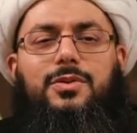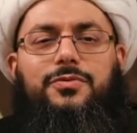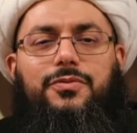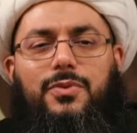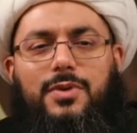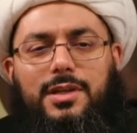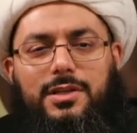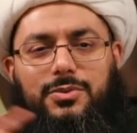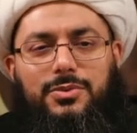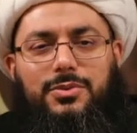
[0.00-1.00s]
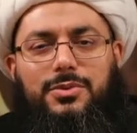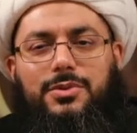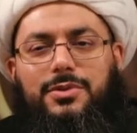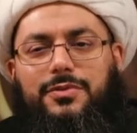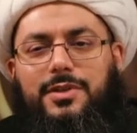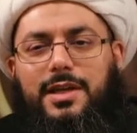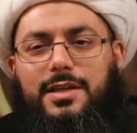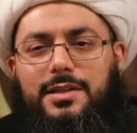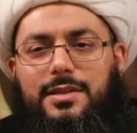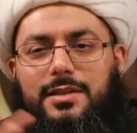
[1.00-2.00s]
So that's why we
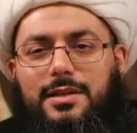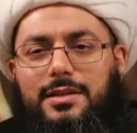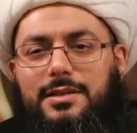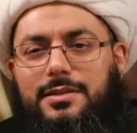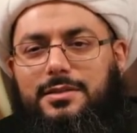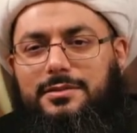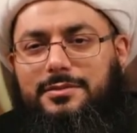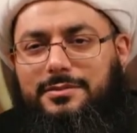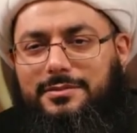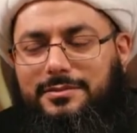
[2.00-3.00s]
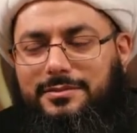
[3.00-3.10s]
run in circles